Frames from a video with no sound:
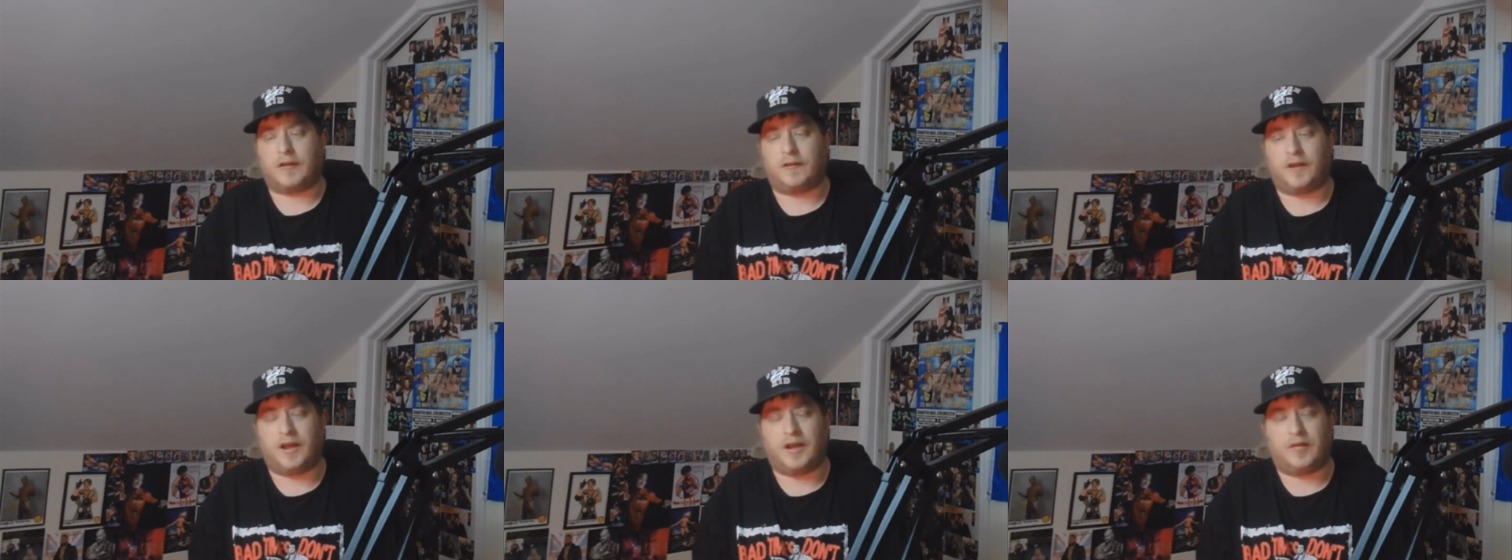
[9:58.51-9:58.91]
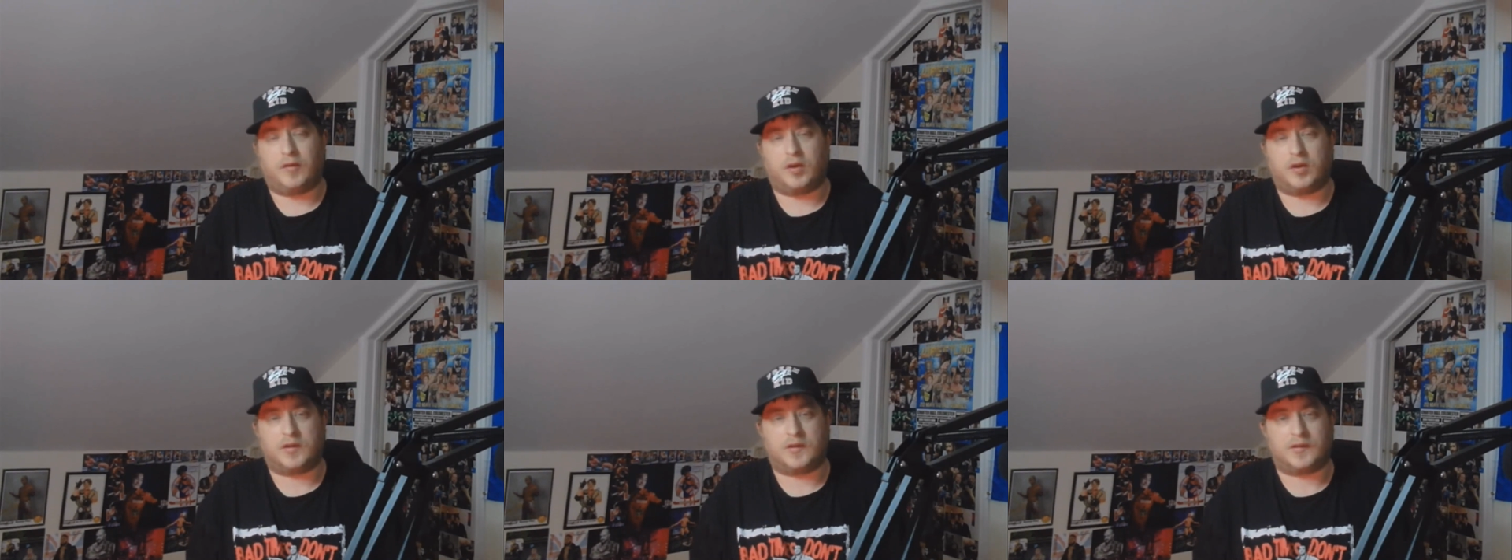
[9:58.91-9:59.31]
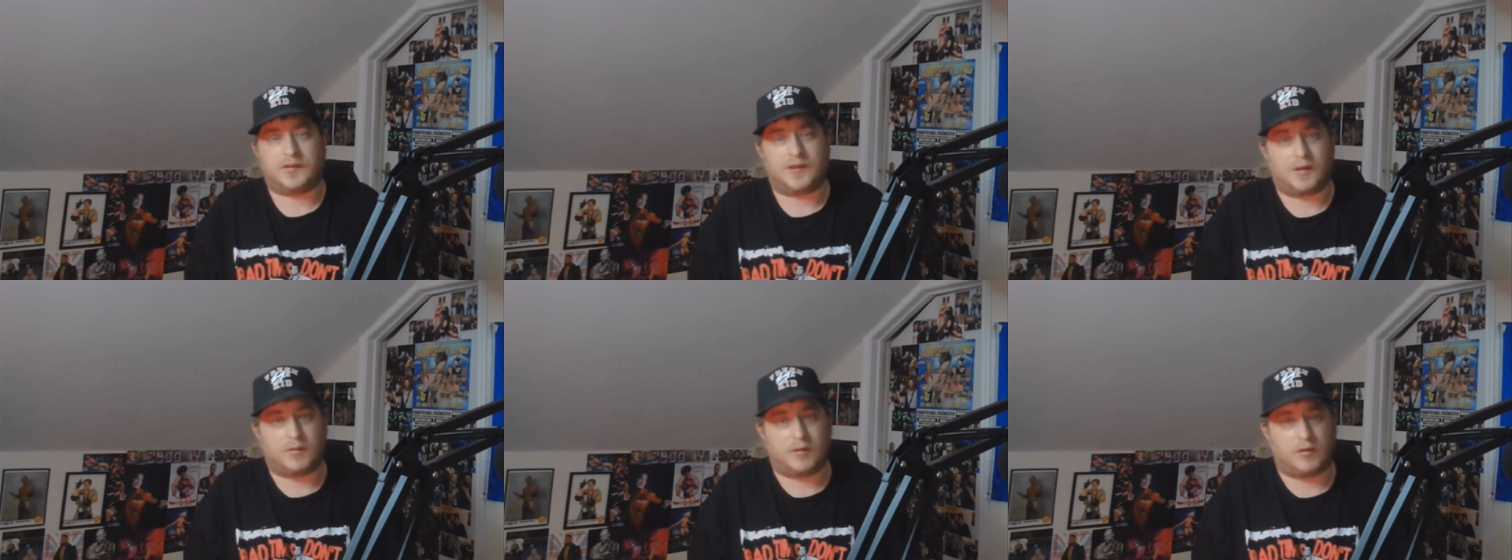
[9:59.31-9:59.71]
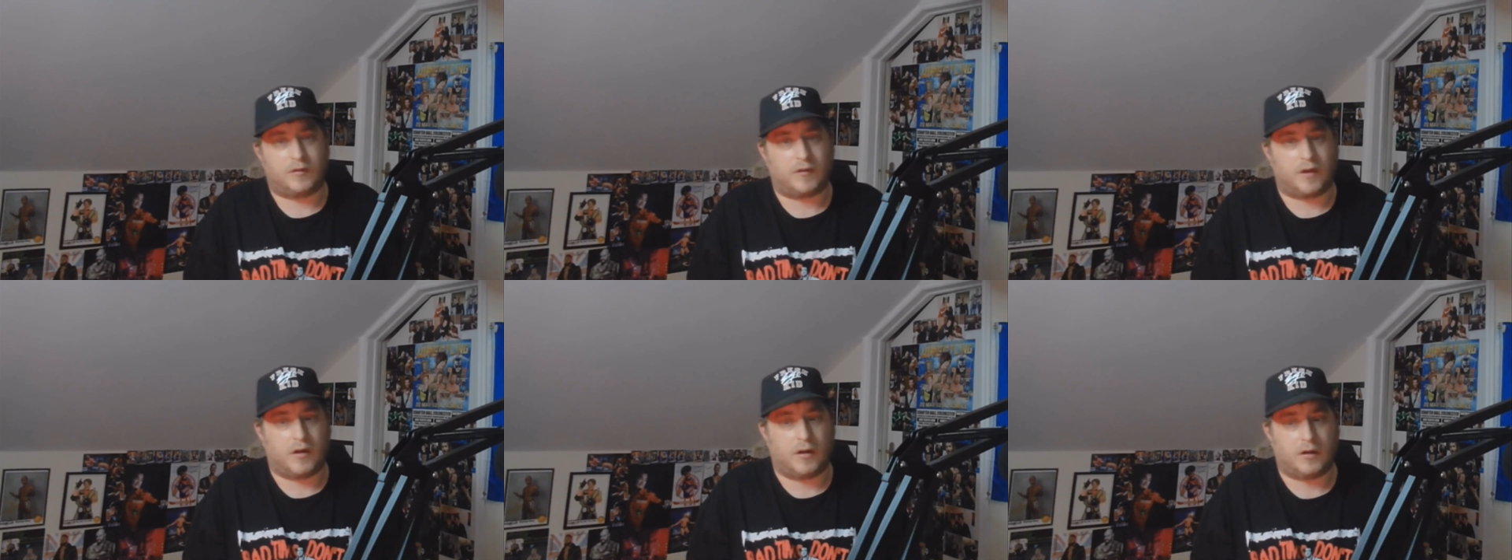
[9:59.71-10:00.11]
Flair versus Terry
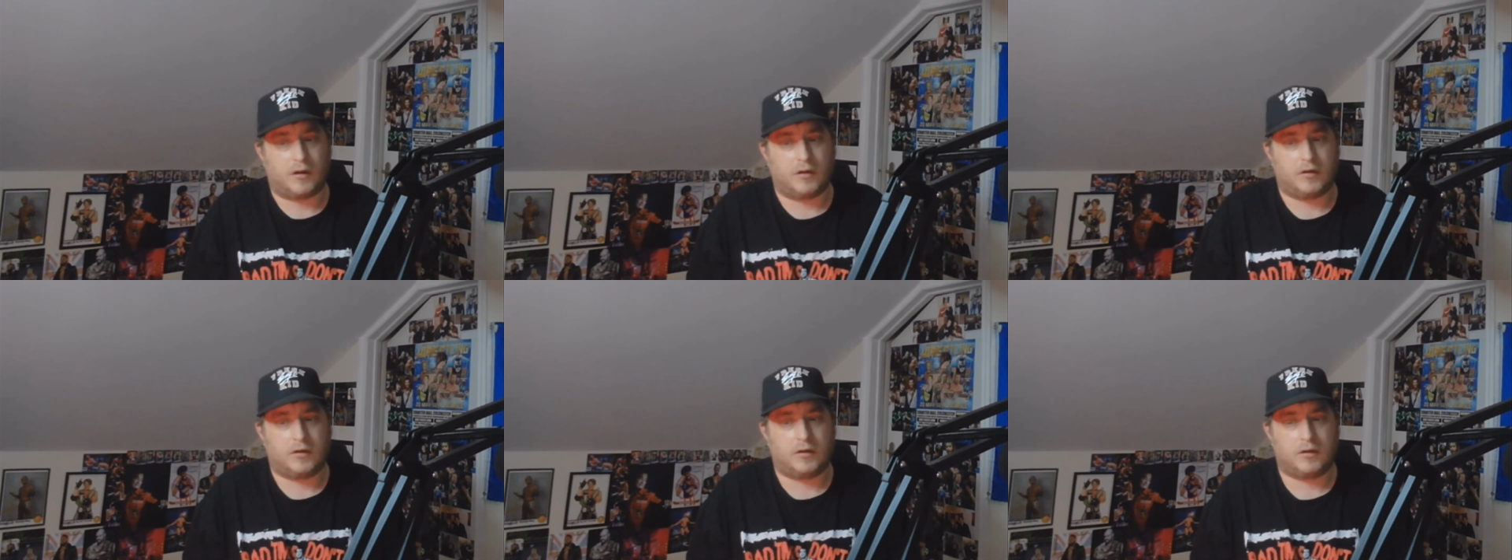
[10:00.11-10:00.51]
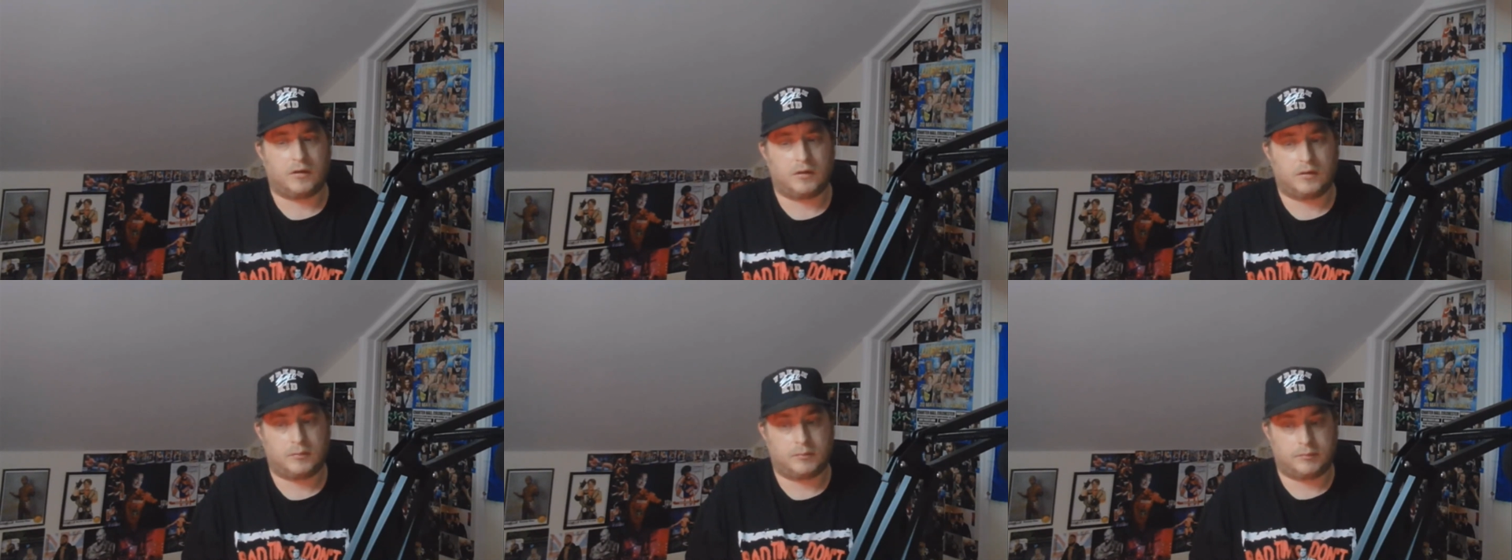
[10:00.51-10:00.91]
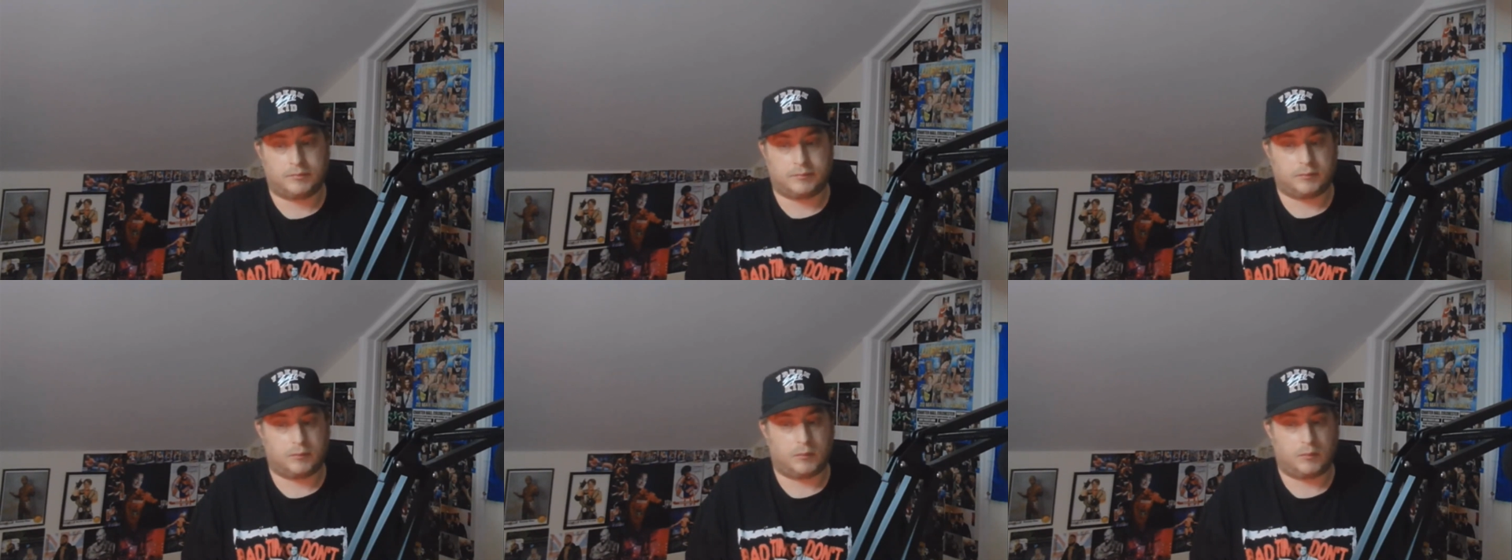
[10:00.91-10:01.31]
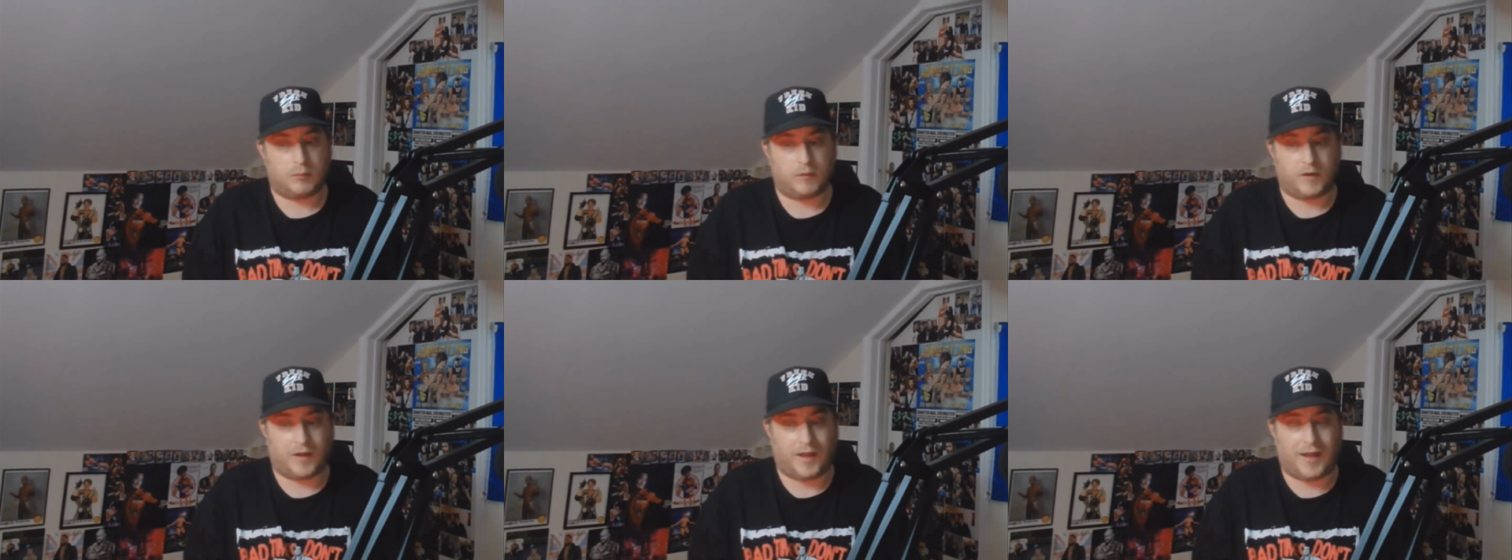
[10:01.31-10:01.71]
Funk
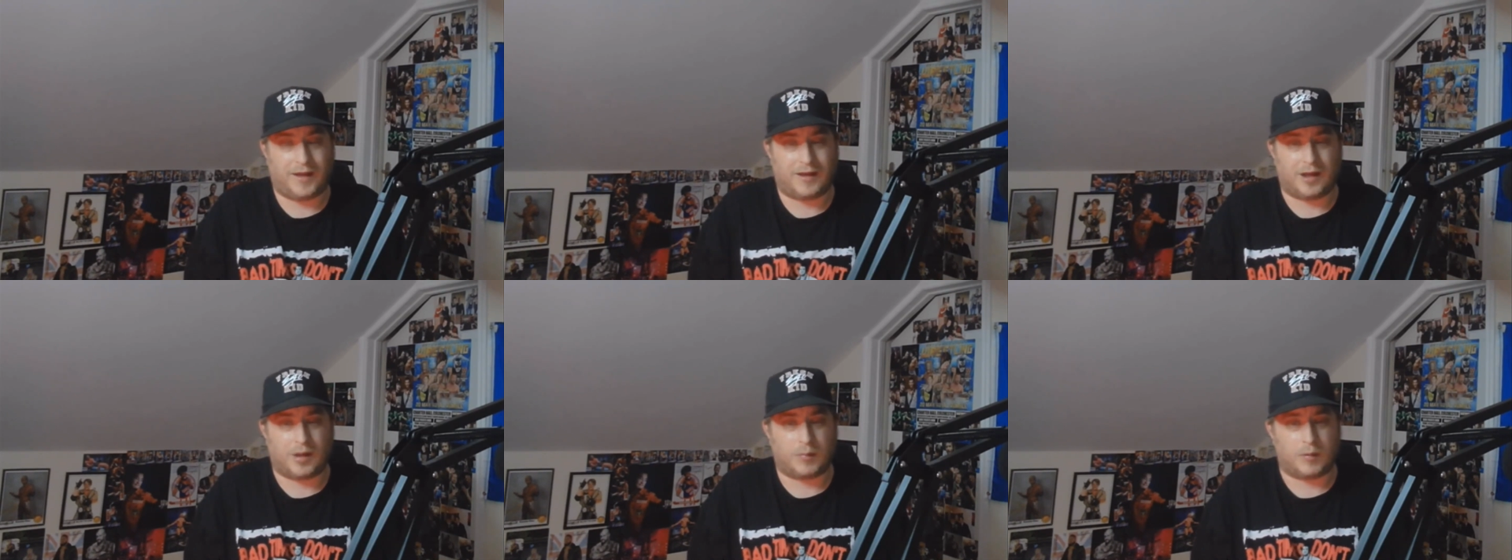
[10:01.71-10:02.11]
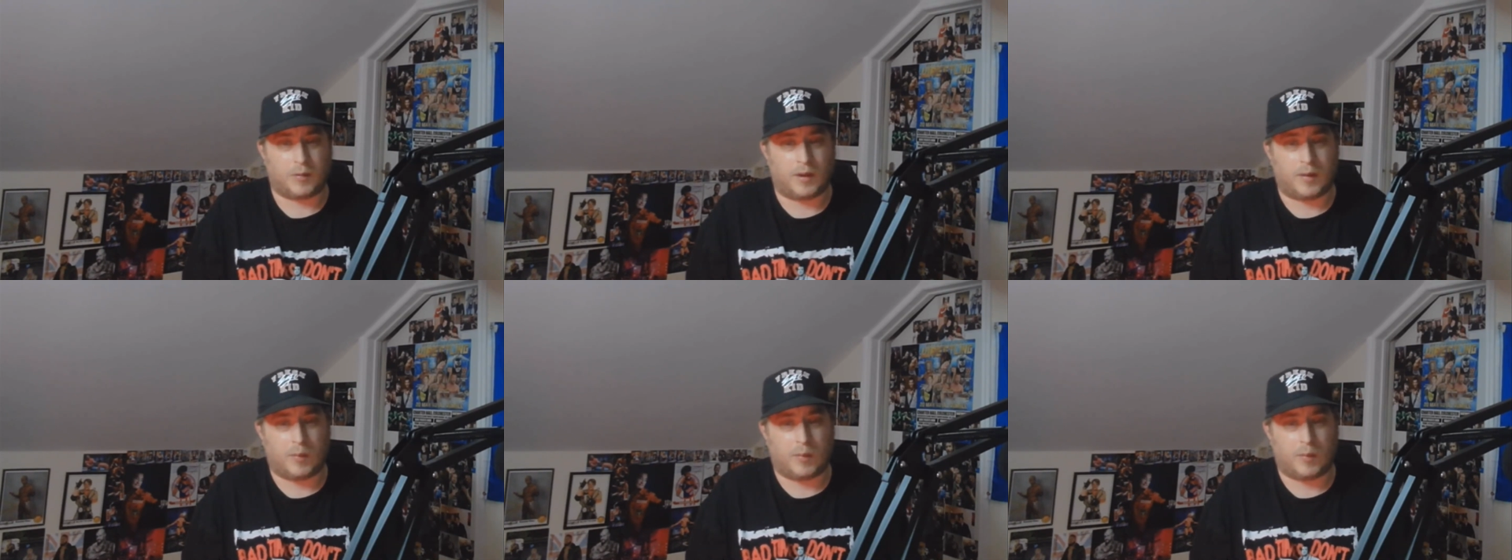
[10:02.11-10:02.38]
for the NWA